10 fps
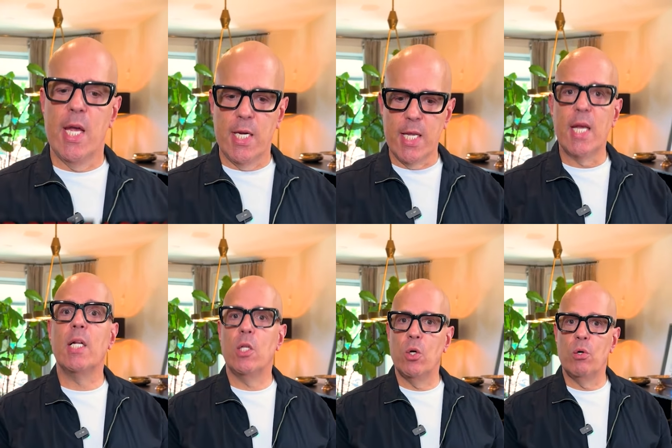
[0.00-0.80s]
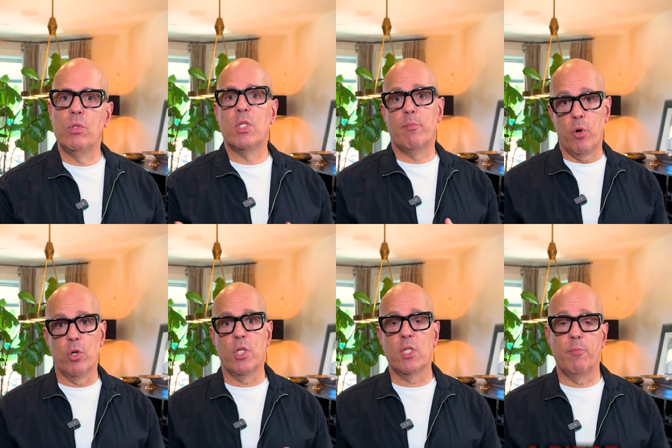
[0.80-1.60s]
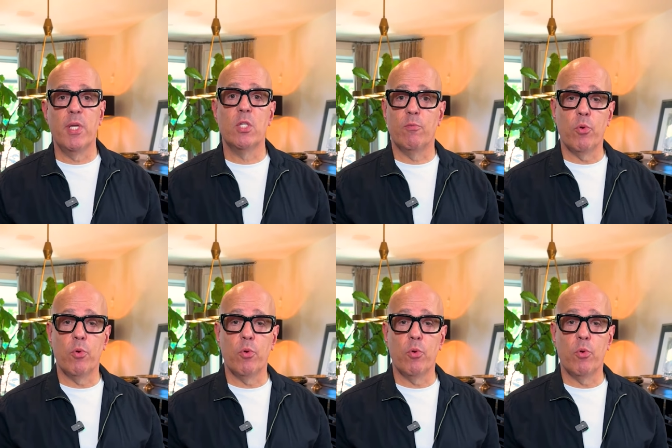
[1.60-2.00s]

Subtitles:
and get a loan to purchase a piece of